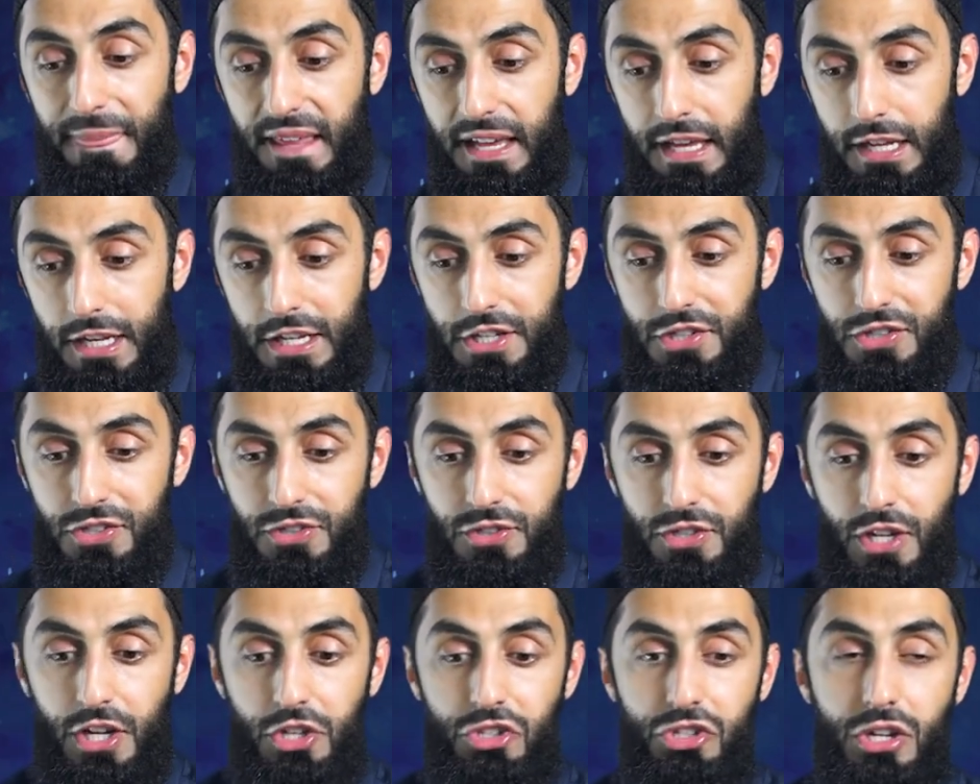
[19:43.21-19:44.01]
It is
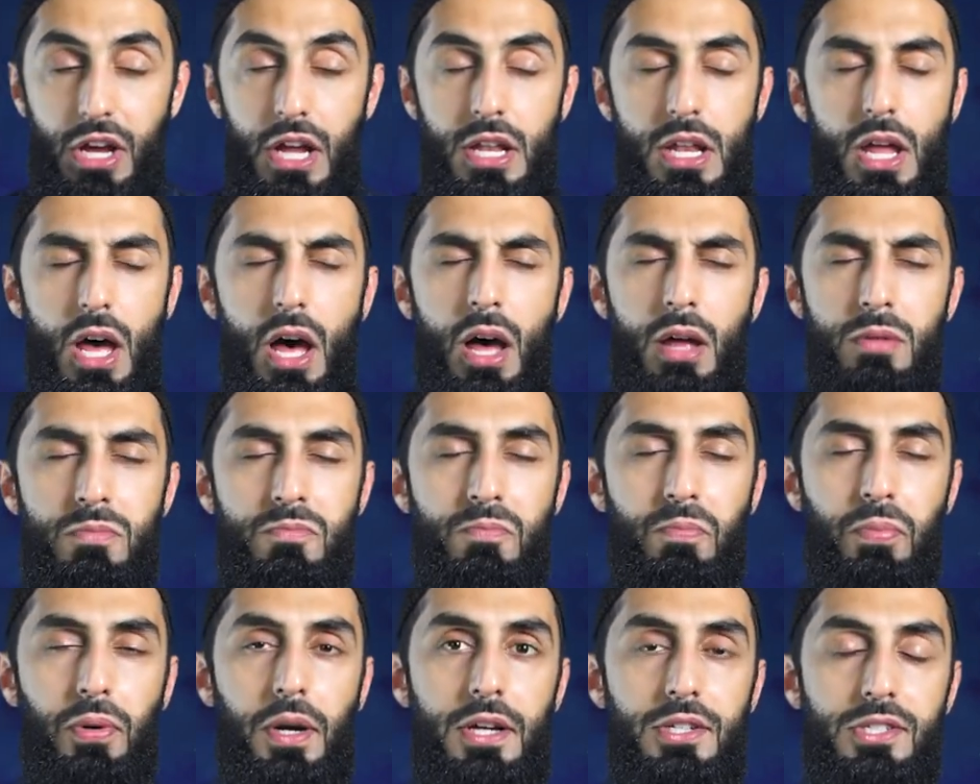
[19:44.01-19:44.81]
such an
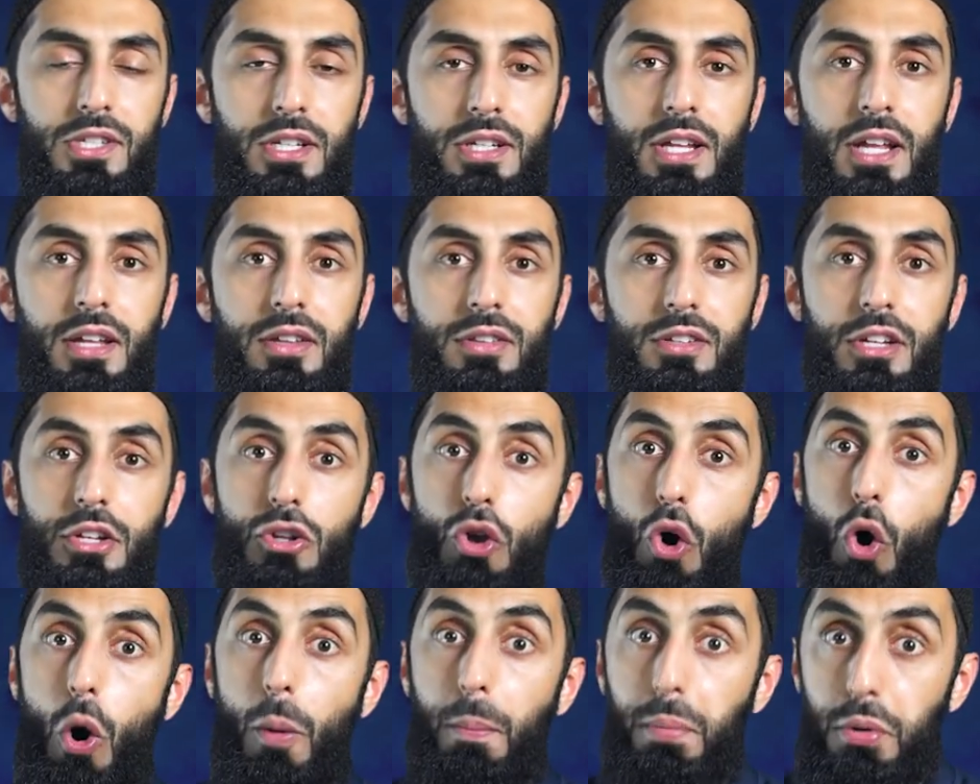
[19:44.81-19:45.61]
unprecedented
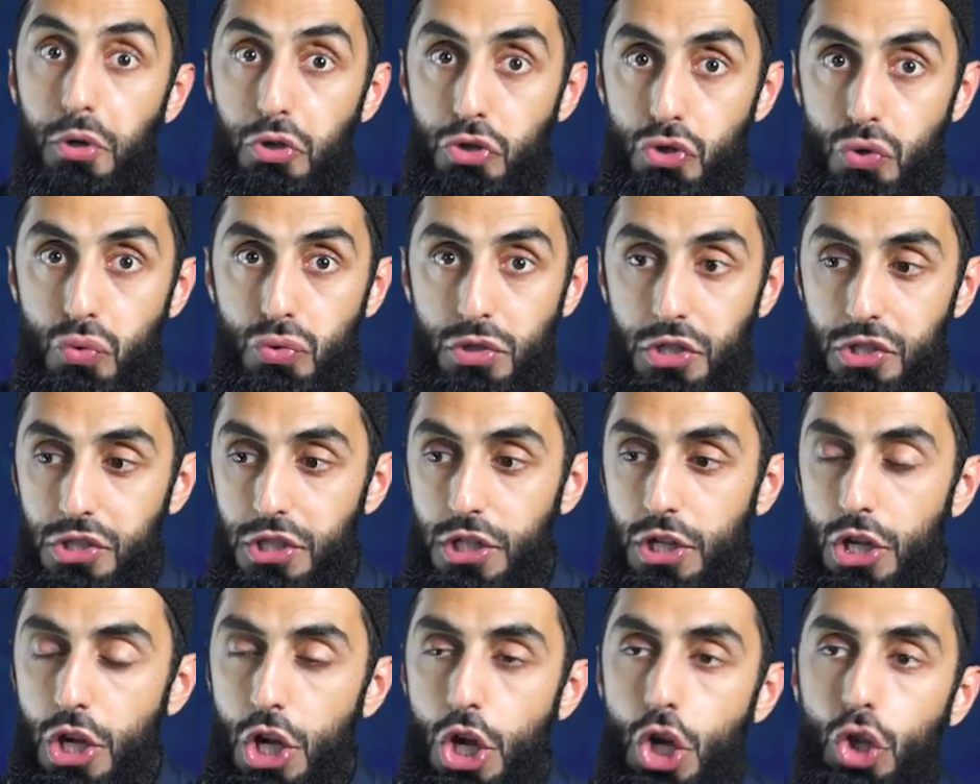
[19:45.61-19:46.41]

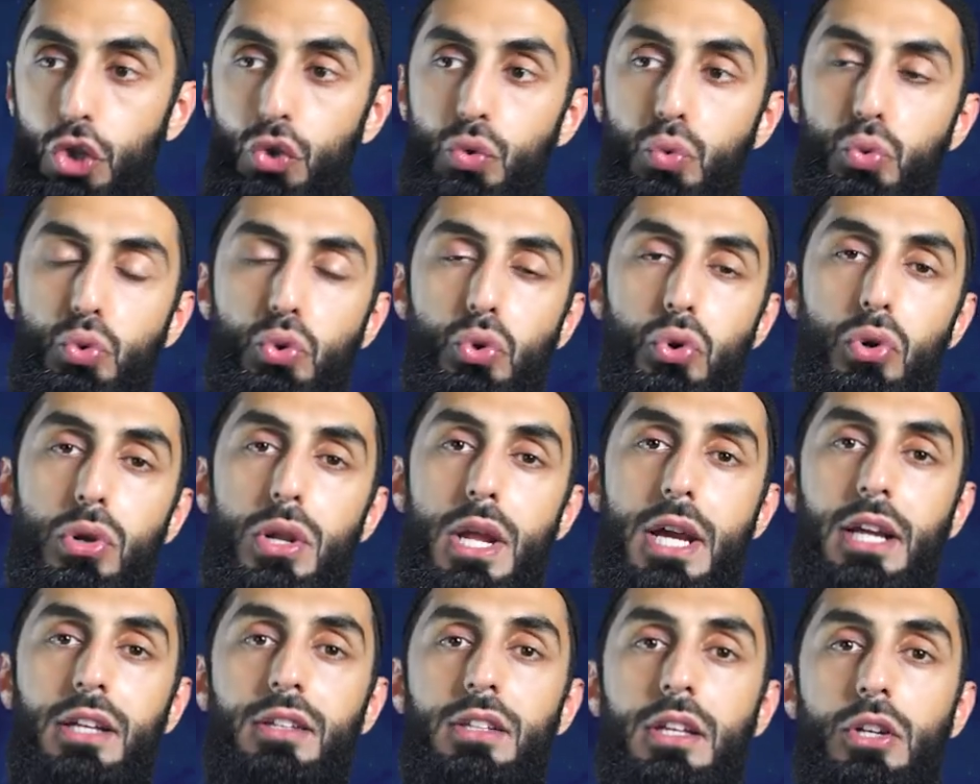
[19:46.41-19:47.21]
opportunity to
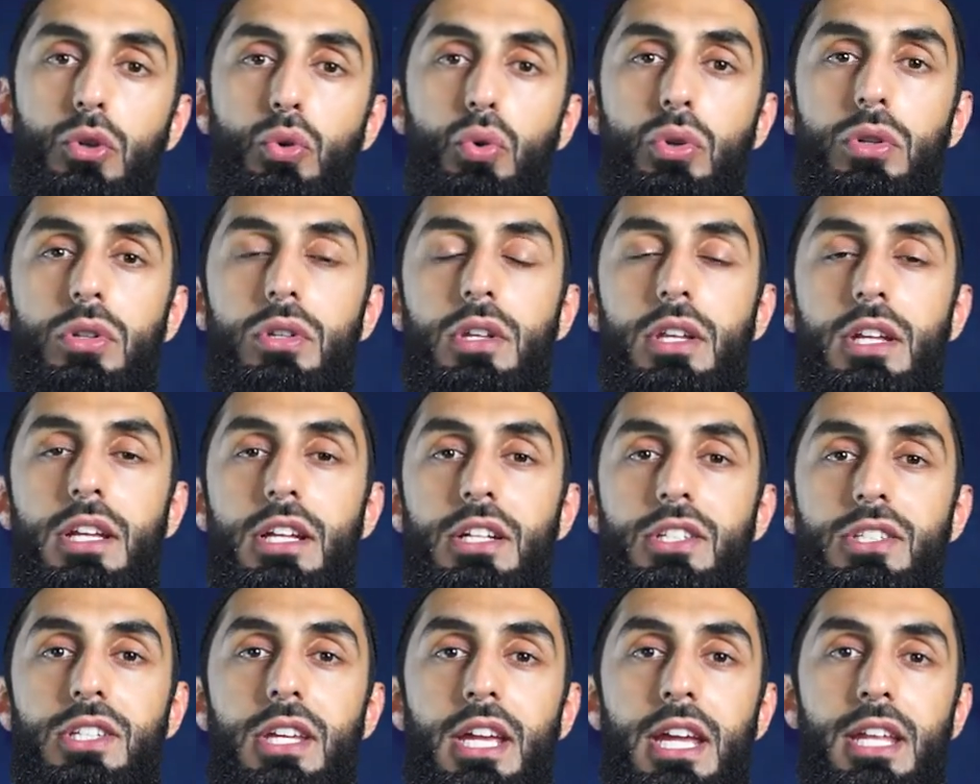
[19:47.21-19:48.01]
collect good
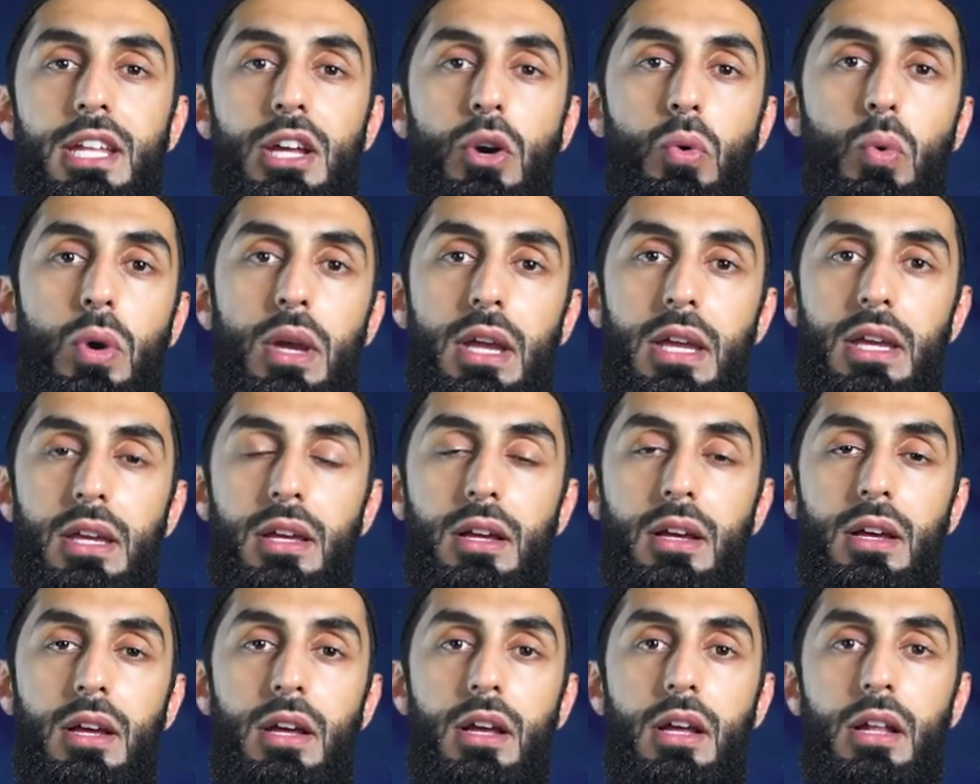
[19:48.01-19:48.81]
deeds in a way
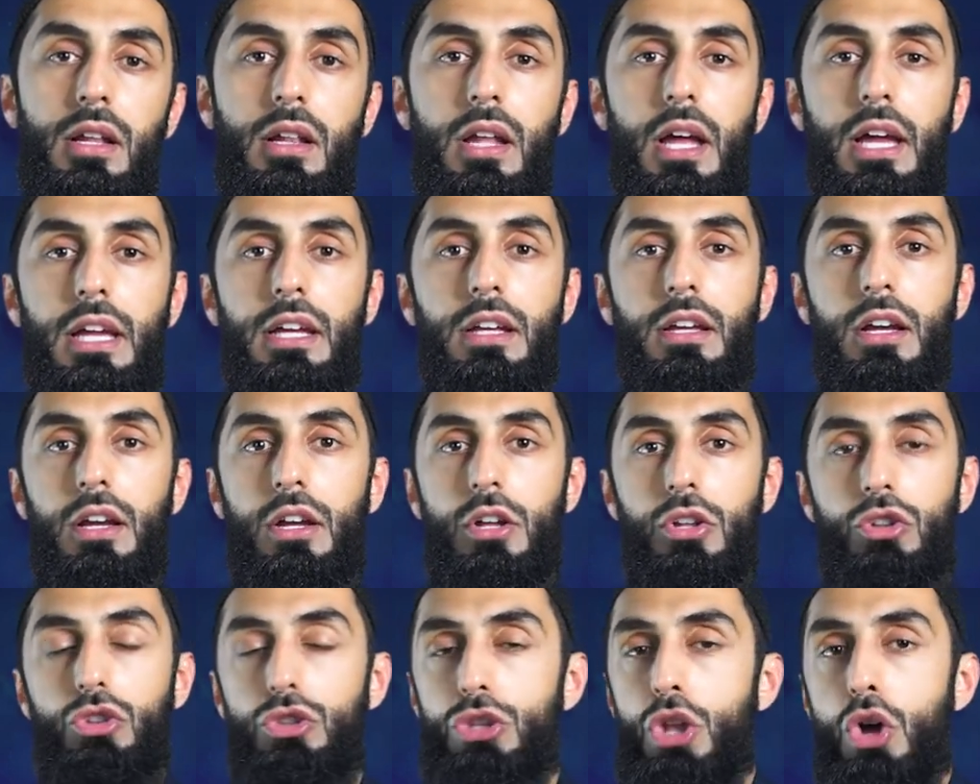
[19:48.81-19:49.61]
like
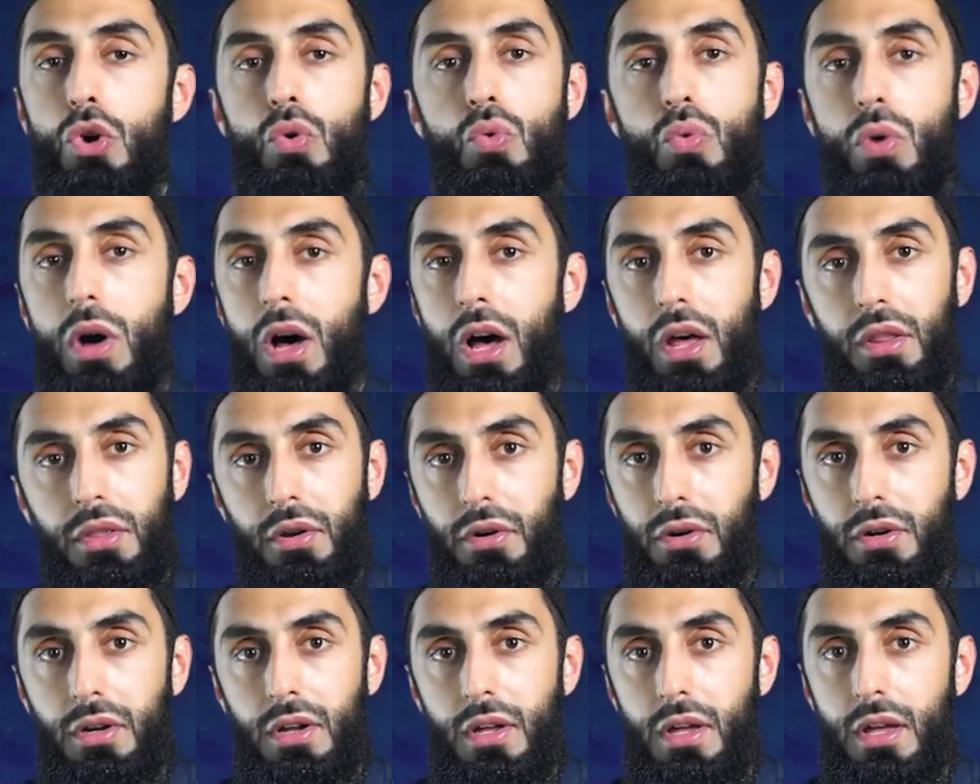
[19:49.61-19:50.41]
no
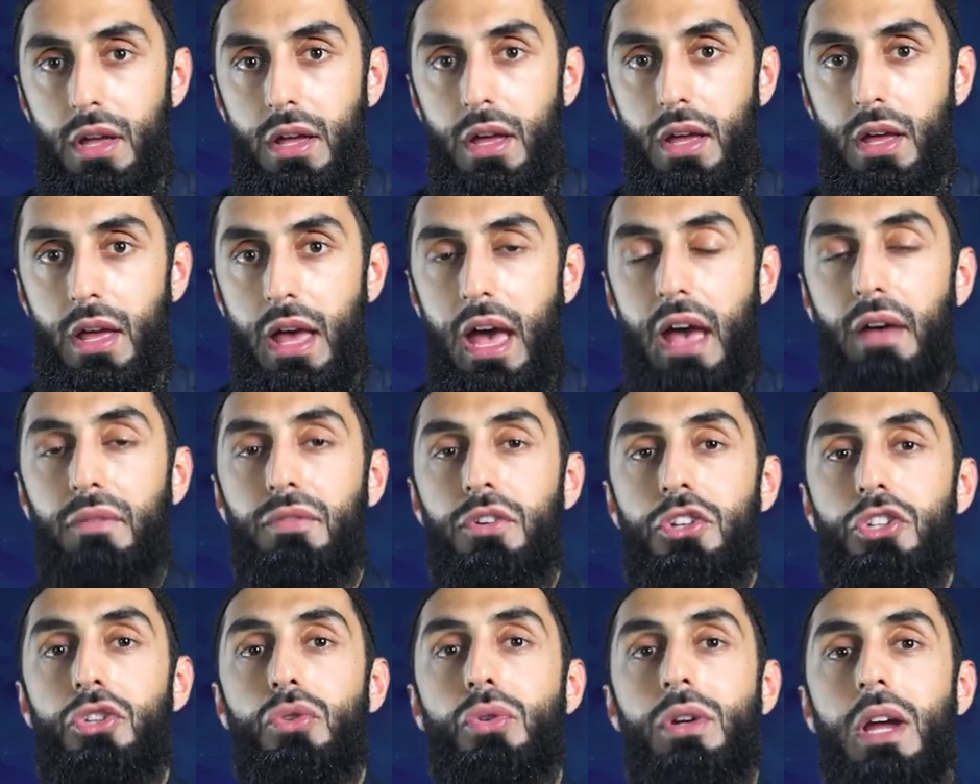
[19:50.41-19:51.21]
other
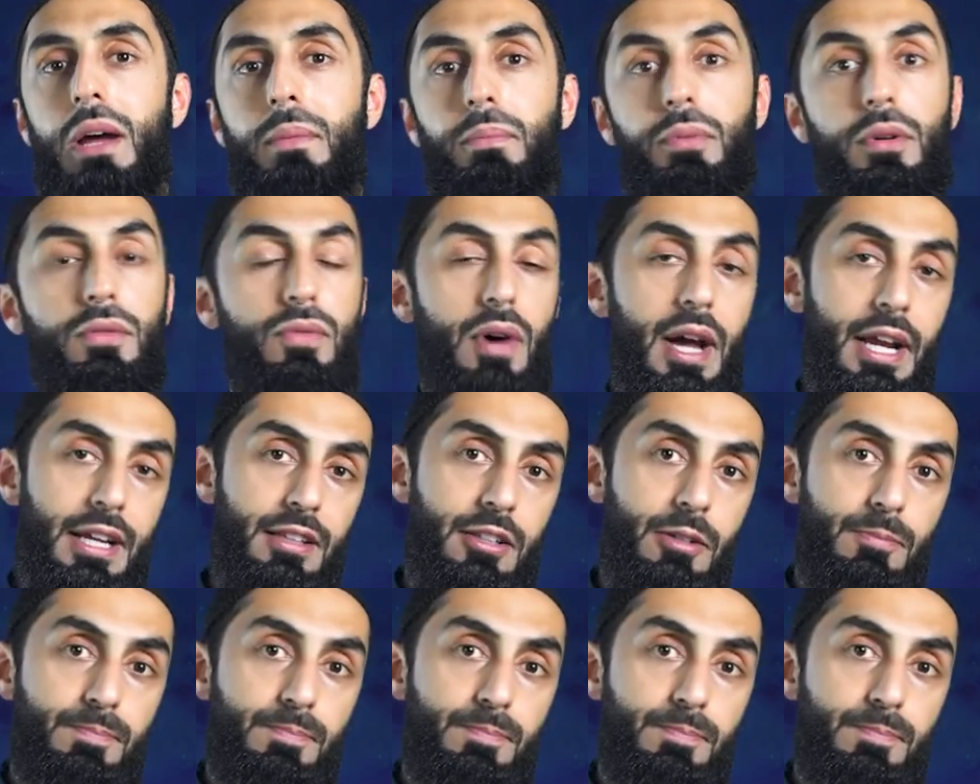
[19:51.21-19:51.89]
avenue can provide.